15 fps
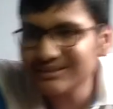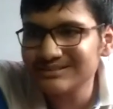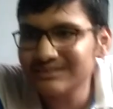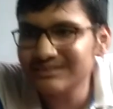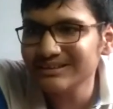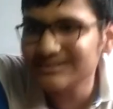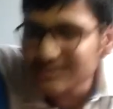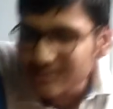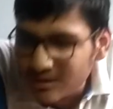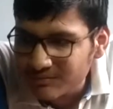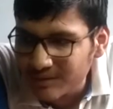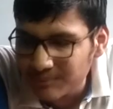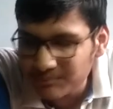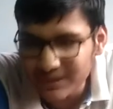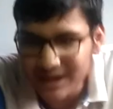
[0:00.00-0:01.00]
of
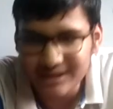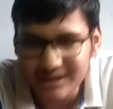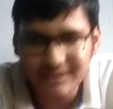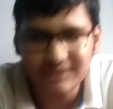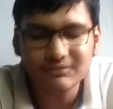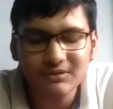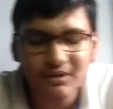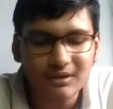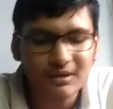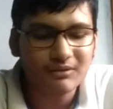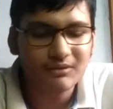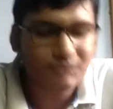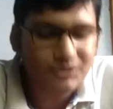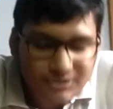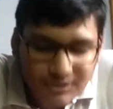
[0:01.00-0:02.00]
empiring was
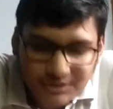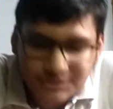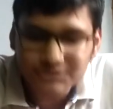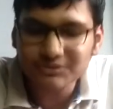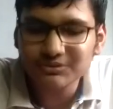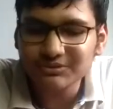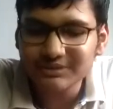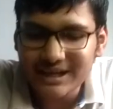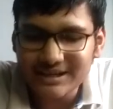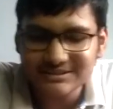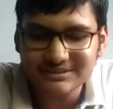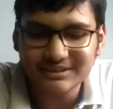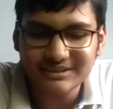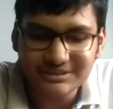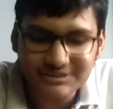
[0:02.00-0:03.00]
also known as the reason
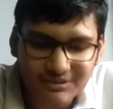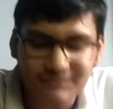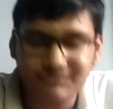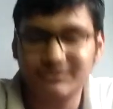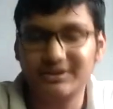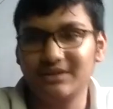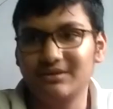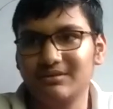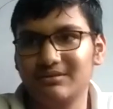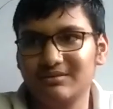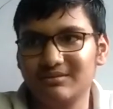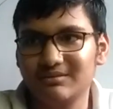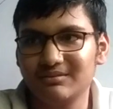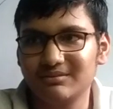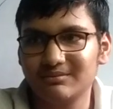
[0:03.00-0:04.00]
of terror,
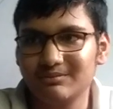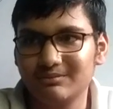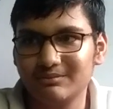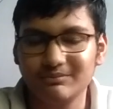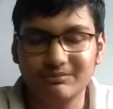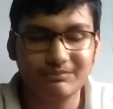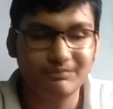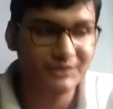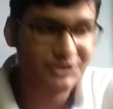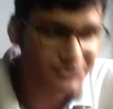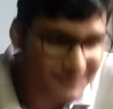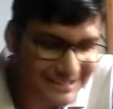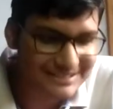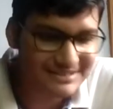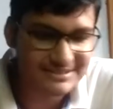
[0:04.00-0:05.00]
which means
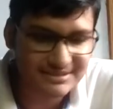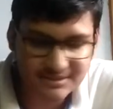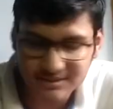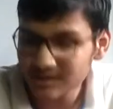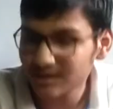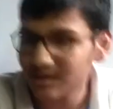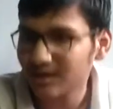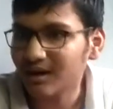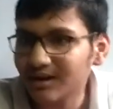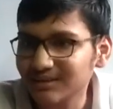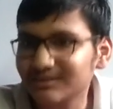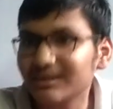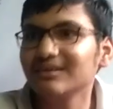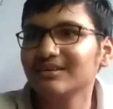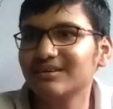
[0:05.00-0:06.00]
Atank ka
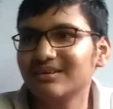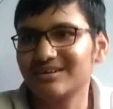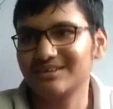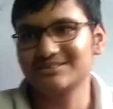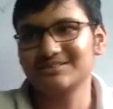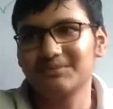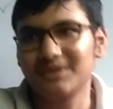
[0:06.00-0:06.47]
Samraj.